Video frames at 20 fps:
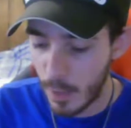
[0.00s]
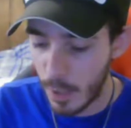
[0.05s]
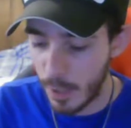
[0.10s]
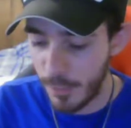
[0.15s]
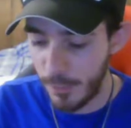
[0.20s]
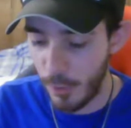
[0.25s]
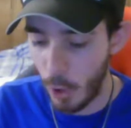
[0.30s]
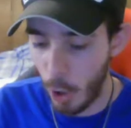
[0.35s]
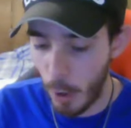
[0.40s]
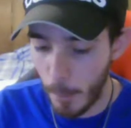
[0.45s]

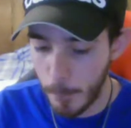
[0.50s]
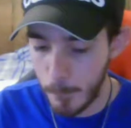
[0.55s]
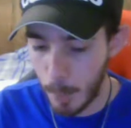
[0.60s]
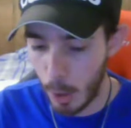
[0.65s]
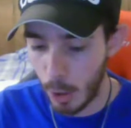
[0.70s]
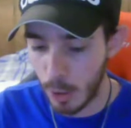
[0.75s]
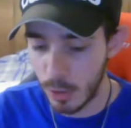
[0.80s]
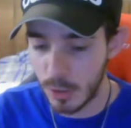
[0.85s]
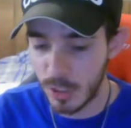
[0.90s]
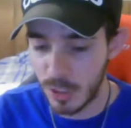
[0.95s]
form
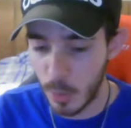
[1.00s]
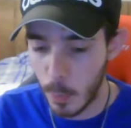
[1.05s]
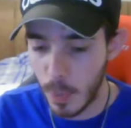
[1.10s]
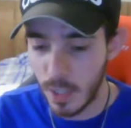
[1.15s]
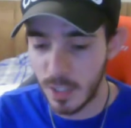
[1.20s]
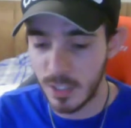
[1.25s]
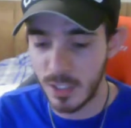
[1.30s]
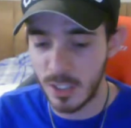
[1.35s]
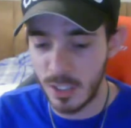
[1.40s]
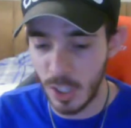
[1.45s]
bonds, and we
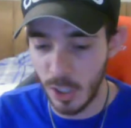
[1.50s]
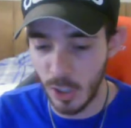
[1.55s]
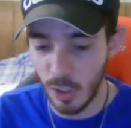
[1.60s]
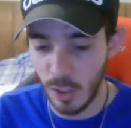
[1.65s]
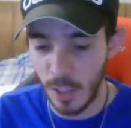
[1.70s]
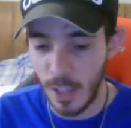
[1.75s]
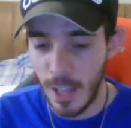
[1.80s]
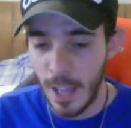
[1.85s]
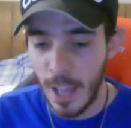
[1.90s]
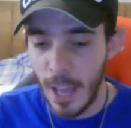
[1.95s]
can
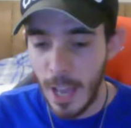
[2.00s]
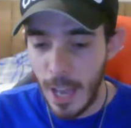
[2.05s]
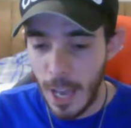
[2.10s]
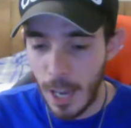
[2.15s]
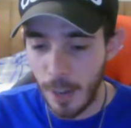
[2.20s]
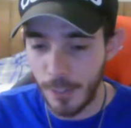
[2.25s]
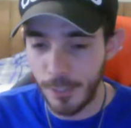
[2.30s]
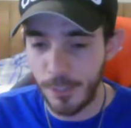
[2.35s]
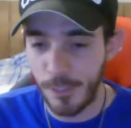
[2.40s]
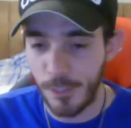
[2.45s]
still
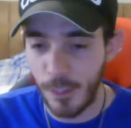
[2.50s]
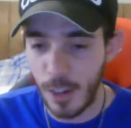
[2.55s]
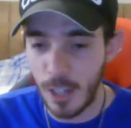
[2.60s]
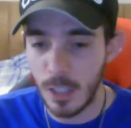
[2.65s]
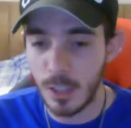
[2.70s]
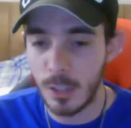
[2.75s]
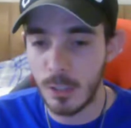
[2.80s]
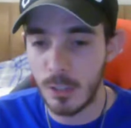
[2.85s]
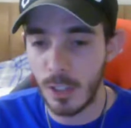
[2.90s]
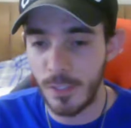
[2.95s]
have
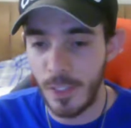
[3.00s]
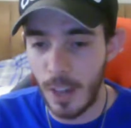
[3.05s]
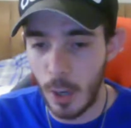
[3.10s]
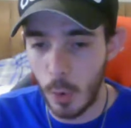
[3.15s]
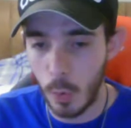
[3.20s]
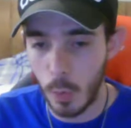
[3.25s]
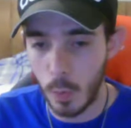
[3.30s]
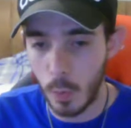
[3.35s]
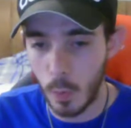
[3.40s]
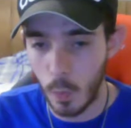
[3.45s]
friends
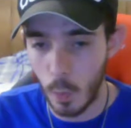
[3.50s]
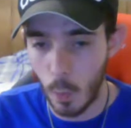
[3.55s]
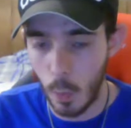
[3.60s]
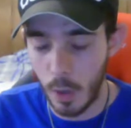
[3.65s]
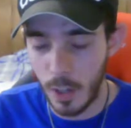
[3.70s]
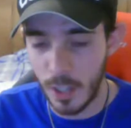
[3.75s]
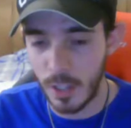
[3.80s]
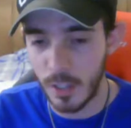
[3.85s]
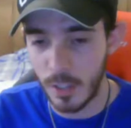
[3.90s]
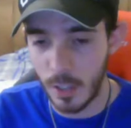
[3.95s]
without
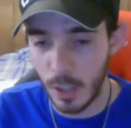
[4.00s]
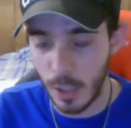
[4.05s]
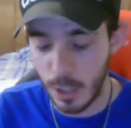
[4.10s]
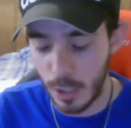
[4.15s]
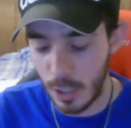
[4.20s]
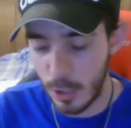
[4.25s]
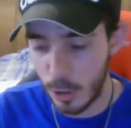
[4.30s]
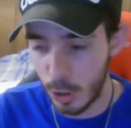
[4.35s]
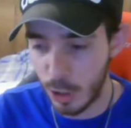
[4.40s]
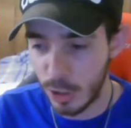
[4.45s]
wanting.
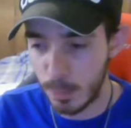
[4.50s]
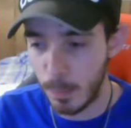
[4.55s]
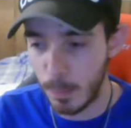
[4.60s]
It just